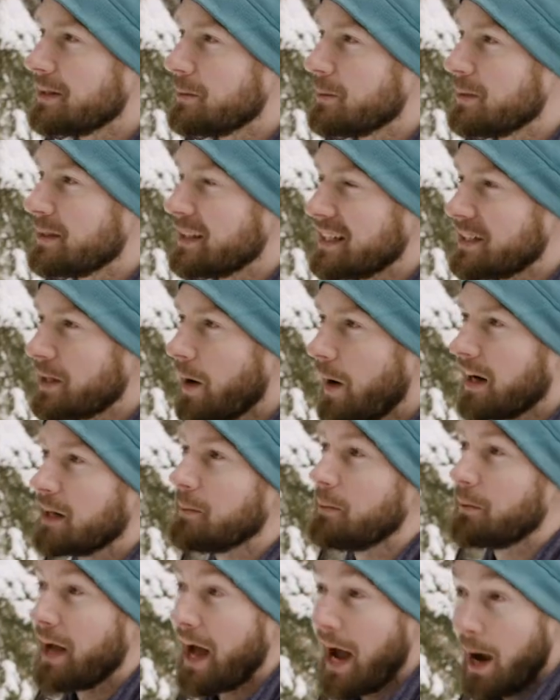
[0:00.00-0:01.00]
when they talk
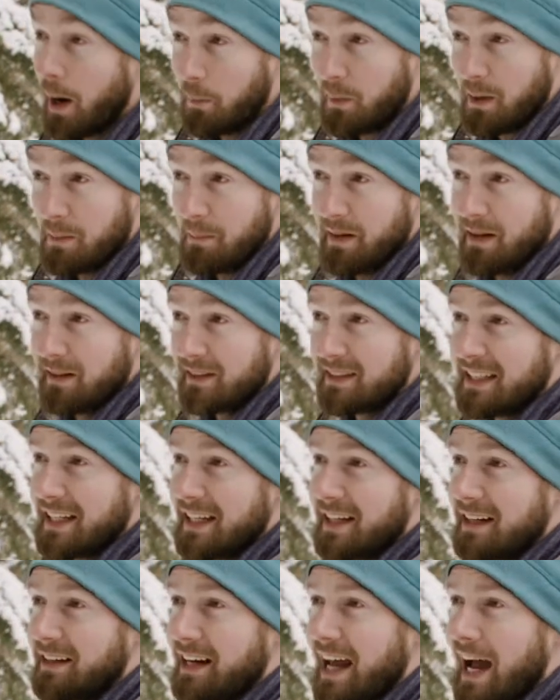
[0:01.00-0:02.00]
about how we build
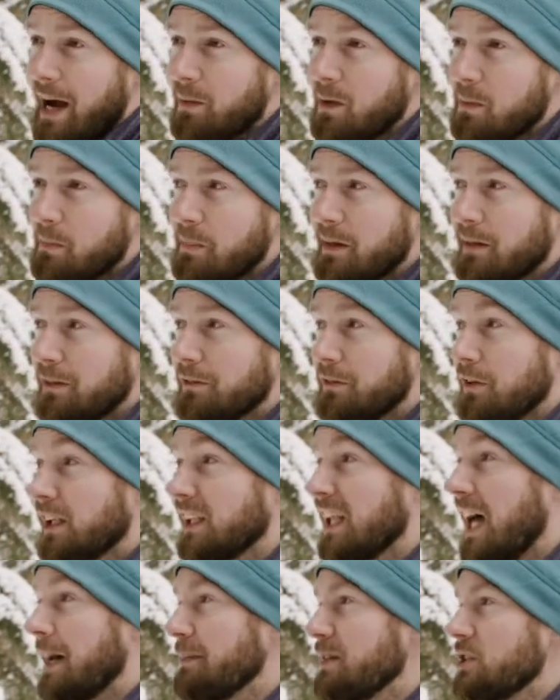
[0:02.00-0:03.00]
here and how we build for
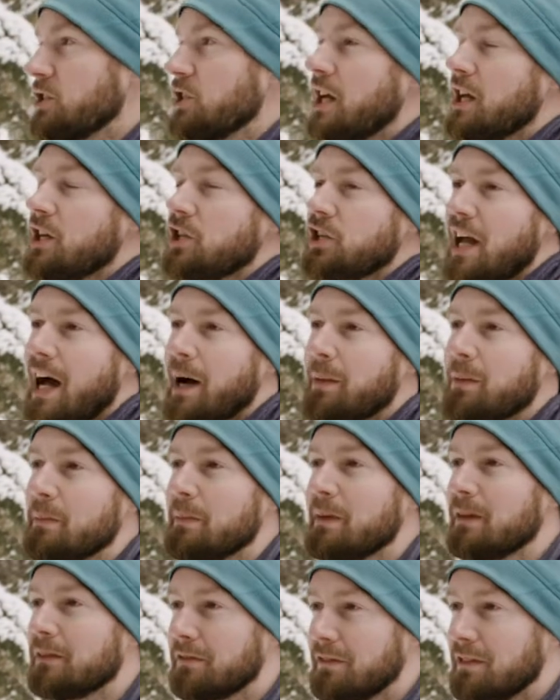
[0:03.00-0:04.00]
climate change and how we
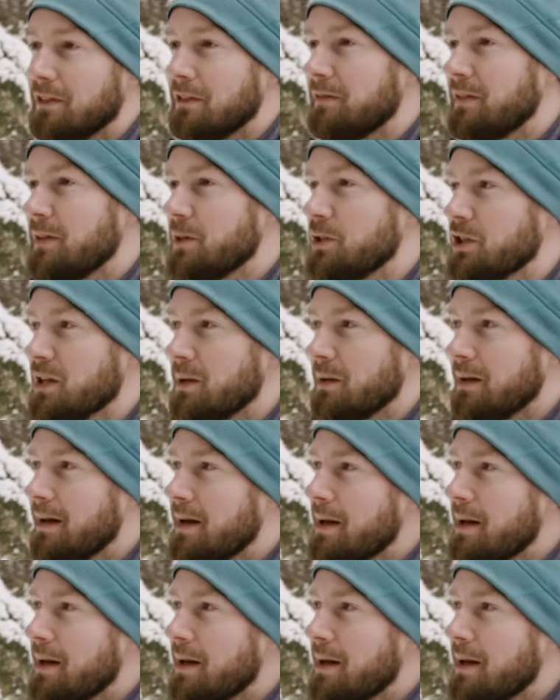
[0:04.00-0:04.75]
build for the future,